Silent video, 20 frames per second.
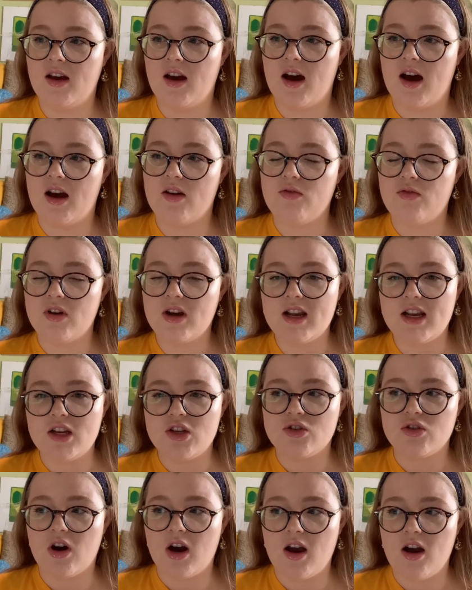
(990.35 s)
I really
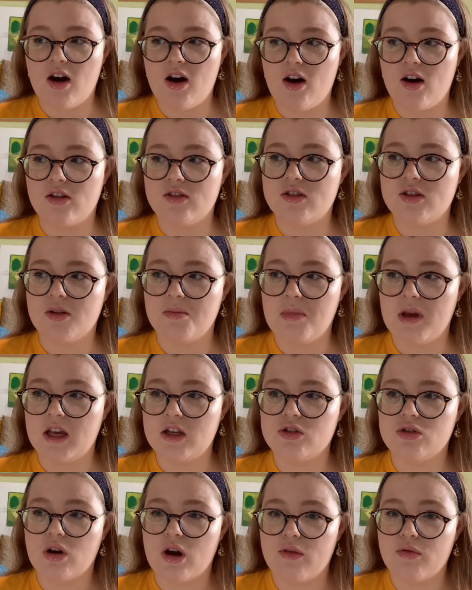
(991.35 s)
try hard to make
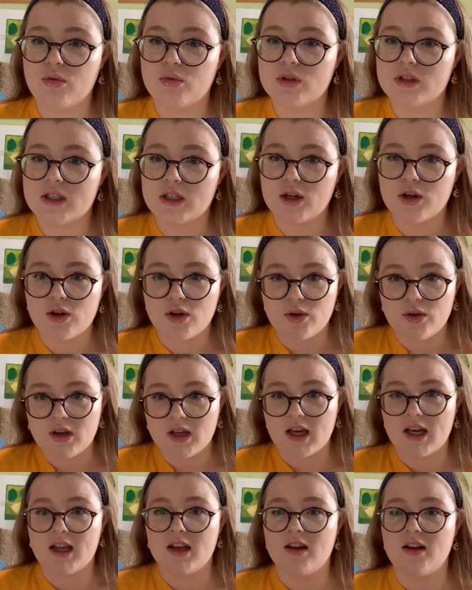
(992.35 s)
sure everyone's
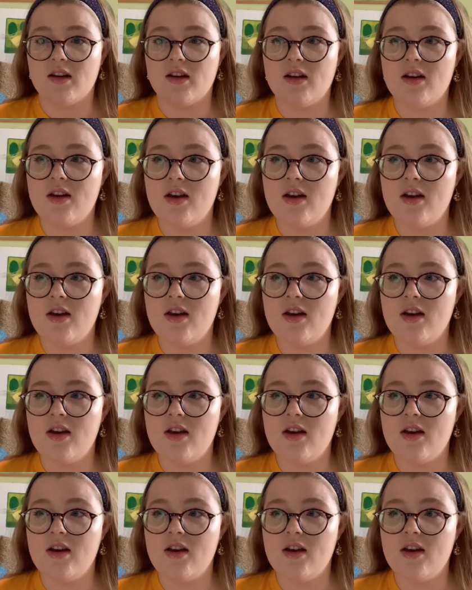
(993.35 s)
included, and